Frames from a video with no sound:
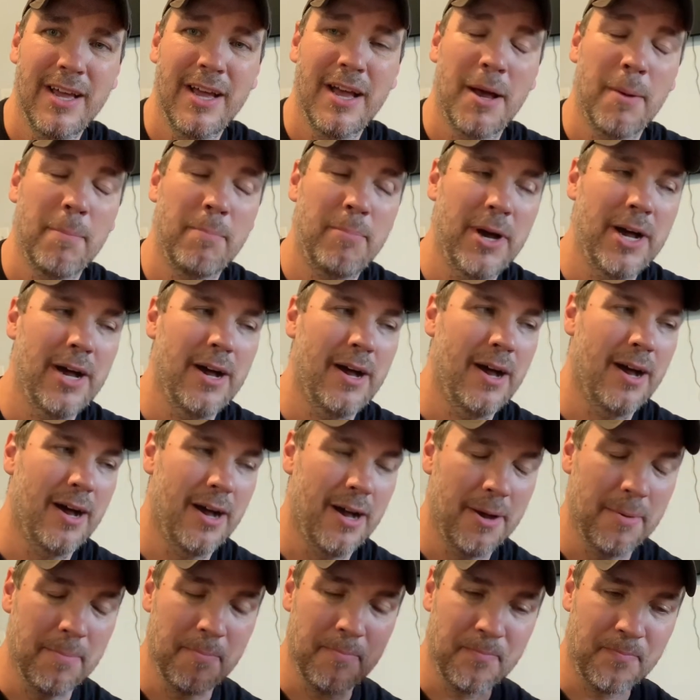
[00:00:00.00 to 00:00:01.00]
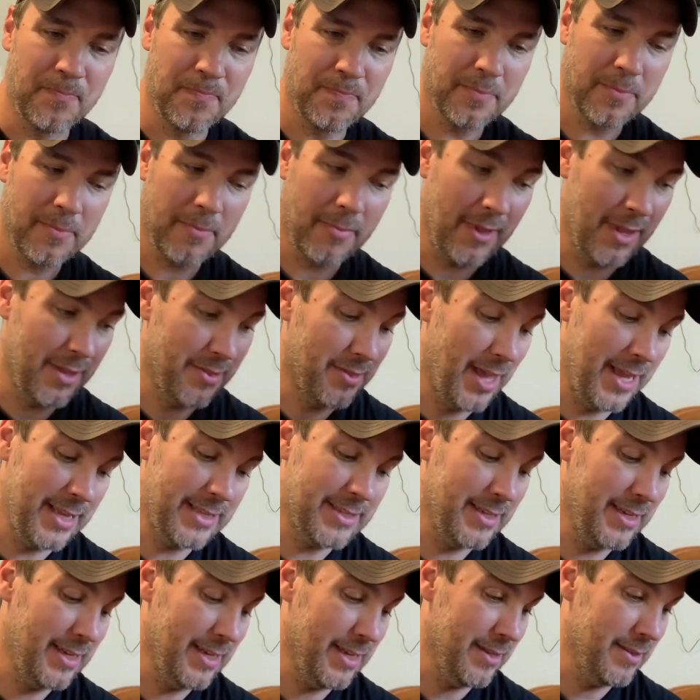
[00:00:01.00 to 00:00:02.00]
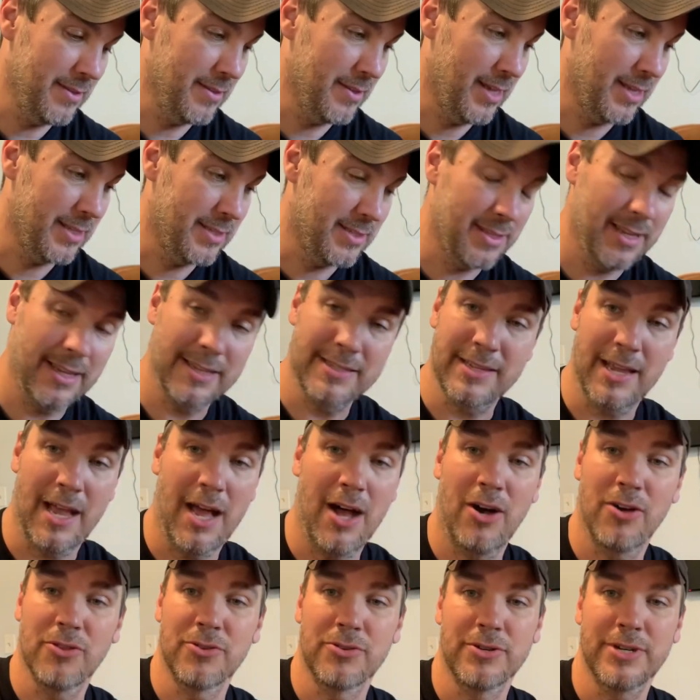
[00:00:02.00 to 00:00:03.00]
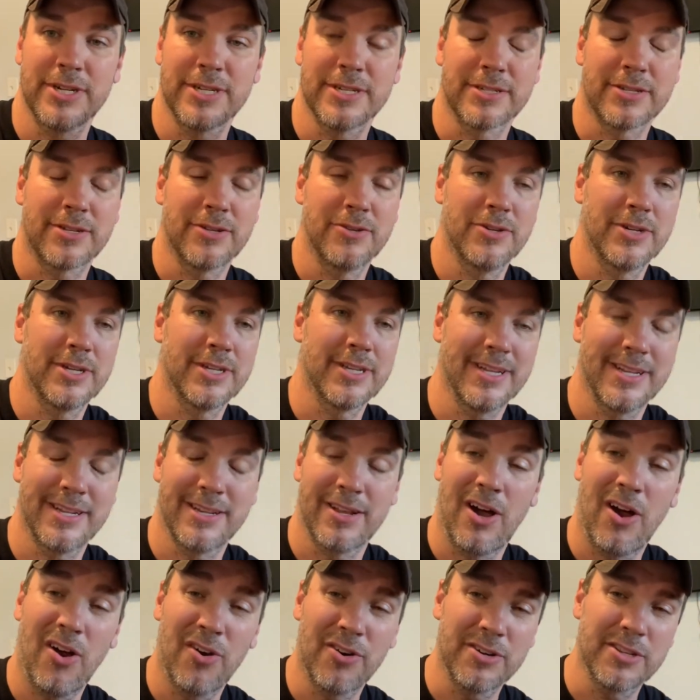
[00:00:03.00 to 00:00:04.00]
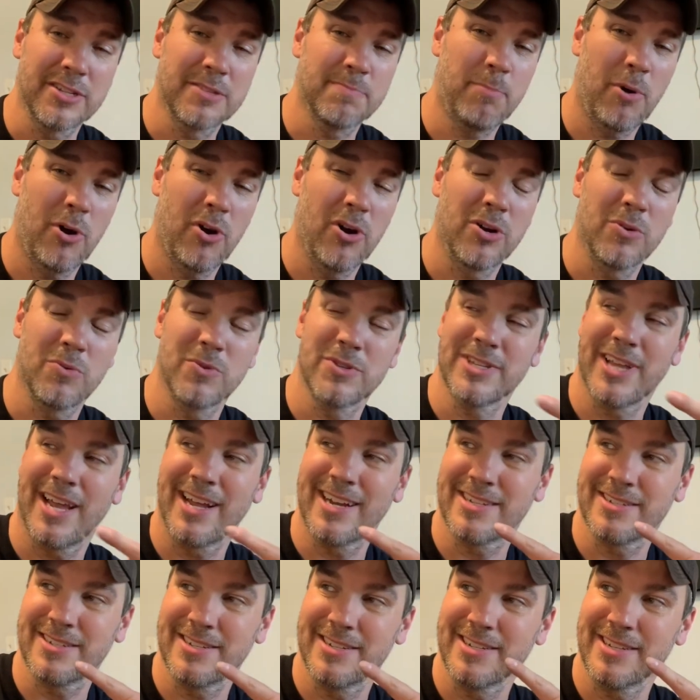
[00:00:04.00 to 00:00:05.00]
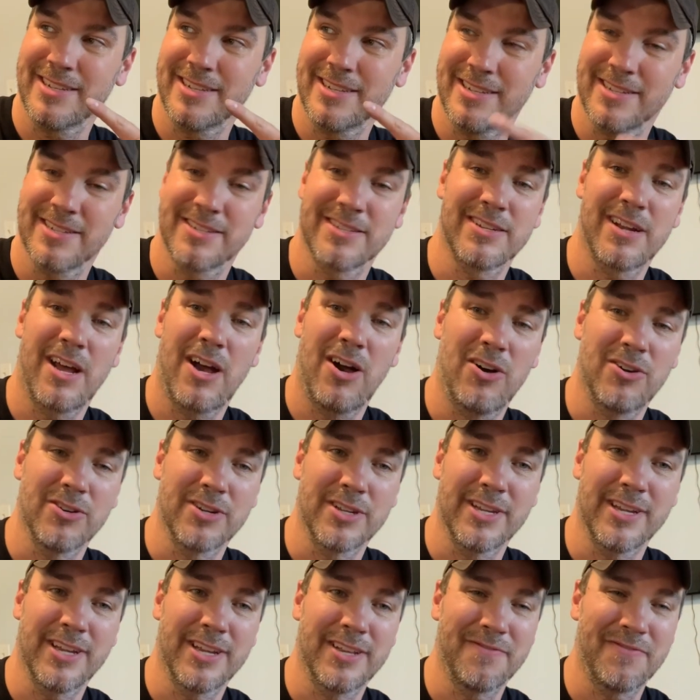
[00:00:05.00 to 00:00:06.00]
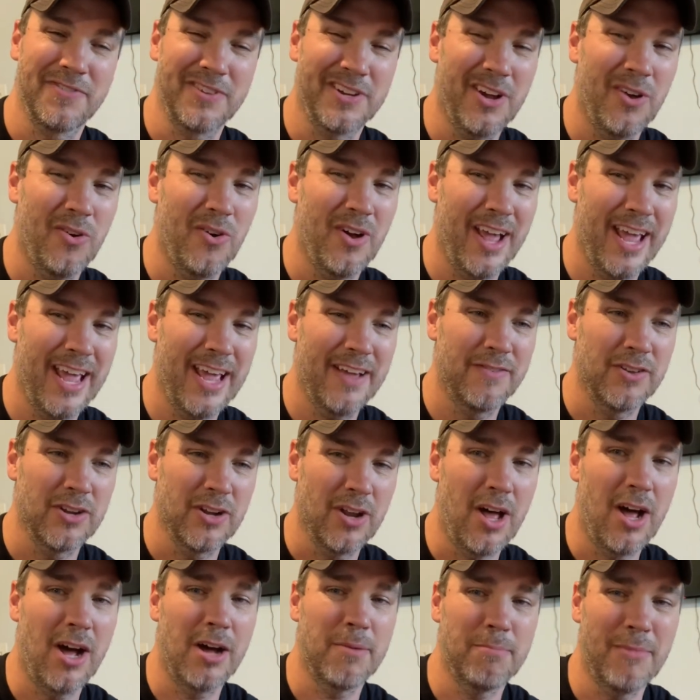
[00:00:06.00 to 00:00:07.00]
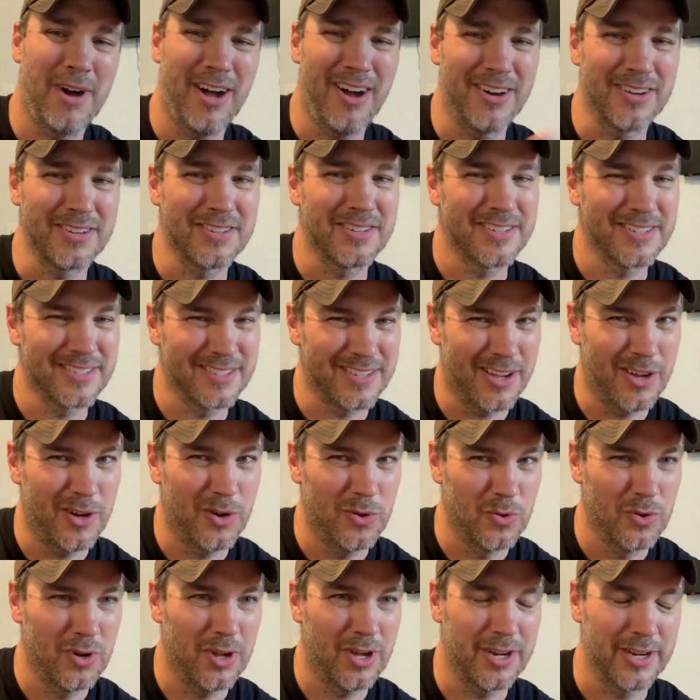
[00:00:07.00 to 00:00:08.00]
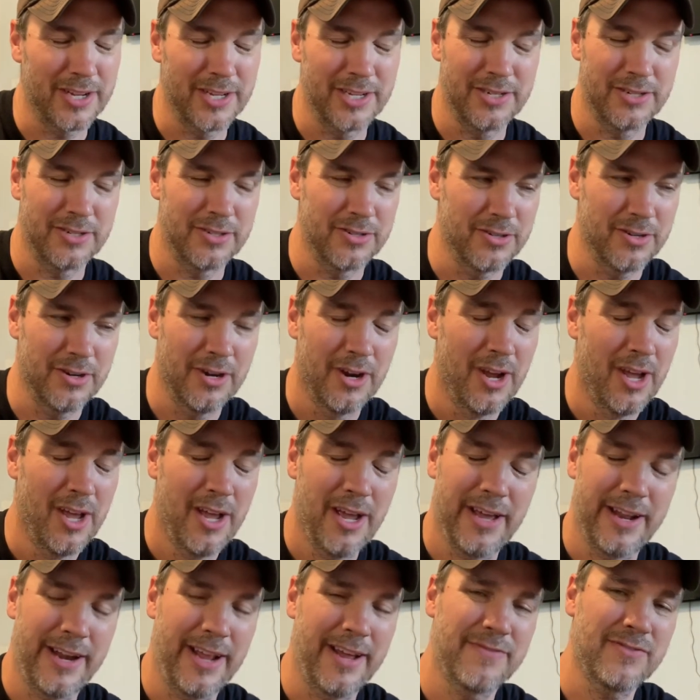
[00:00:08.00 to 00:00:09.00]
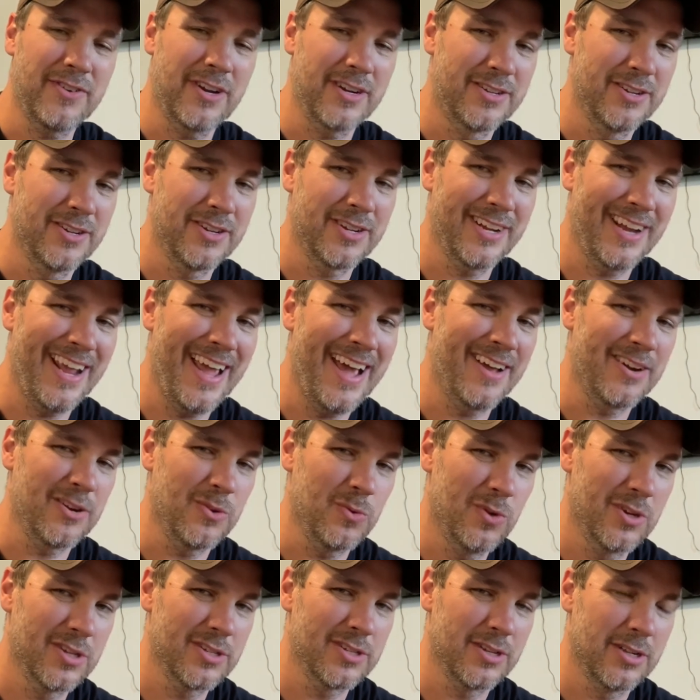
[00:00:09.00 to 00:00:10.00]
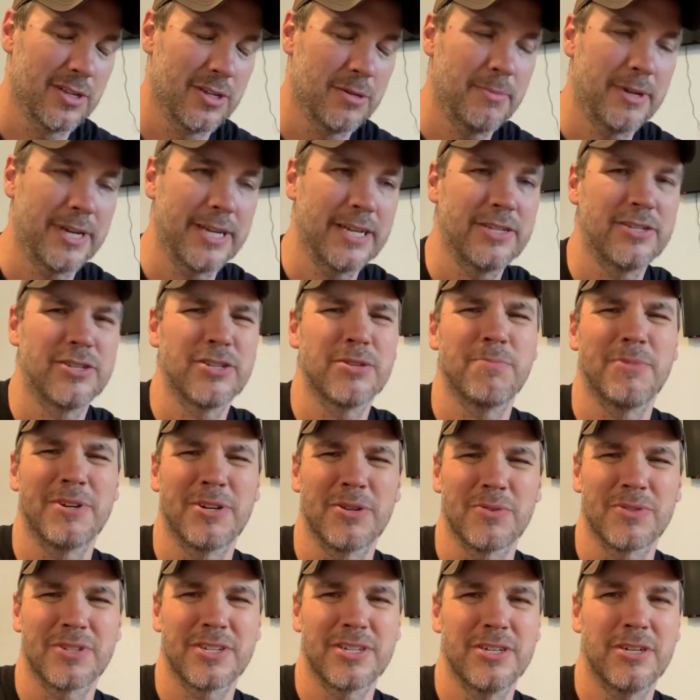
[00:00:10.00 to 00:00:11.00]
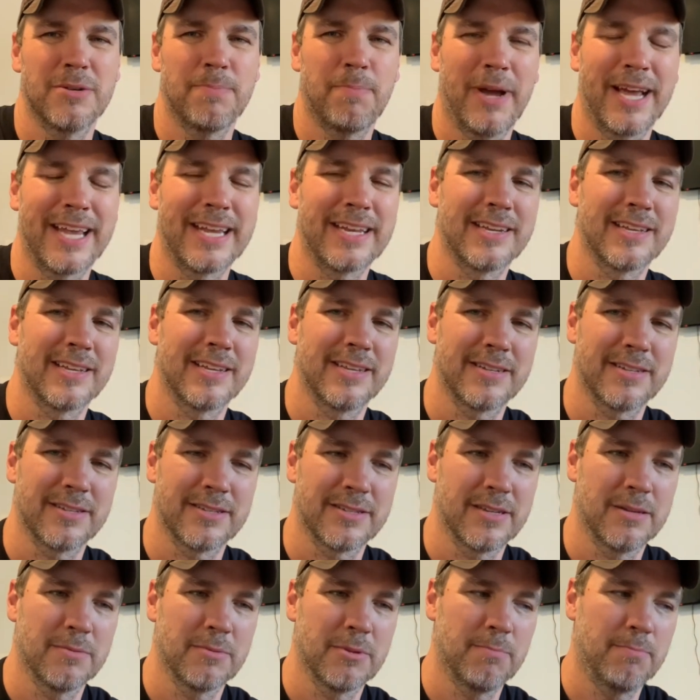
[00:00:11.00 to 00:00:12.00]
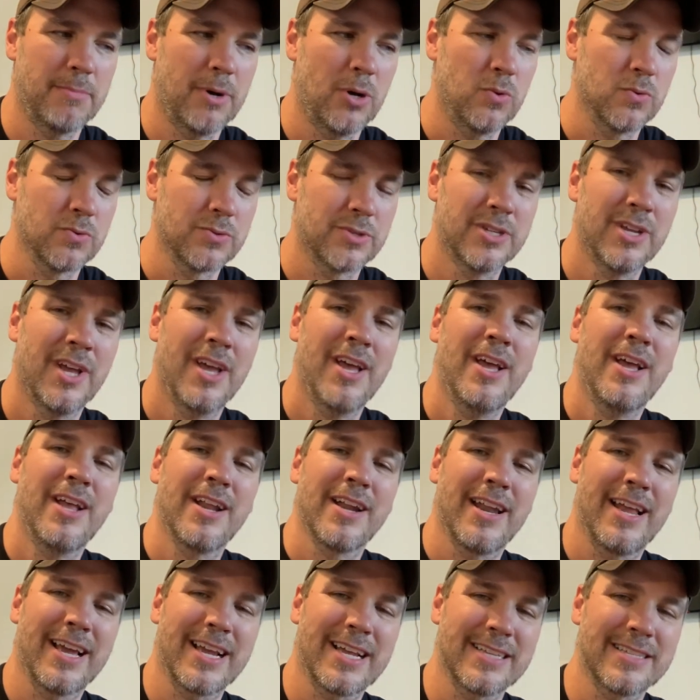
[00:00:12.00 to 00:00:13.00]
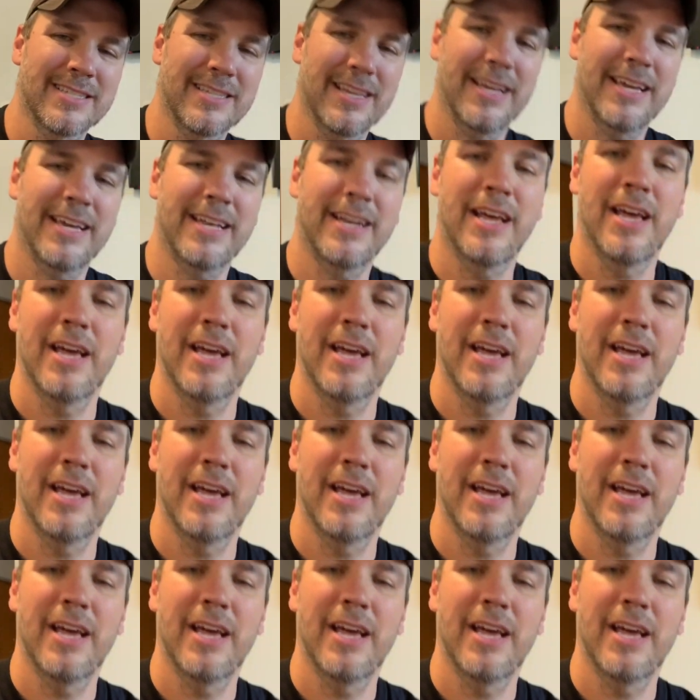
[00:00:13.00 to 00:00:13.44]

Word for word: But um, that's it. That, that's all there is to it. And the hardest part was actually installing it. If you don't have a lockbox, it's a whole lot easier. And after I took it out, it was a little bit easier, but it was still a pain to get to some of the bolts. Like I said,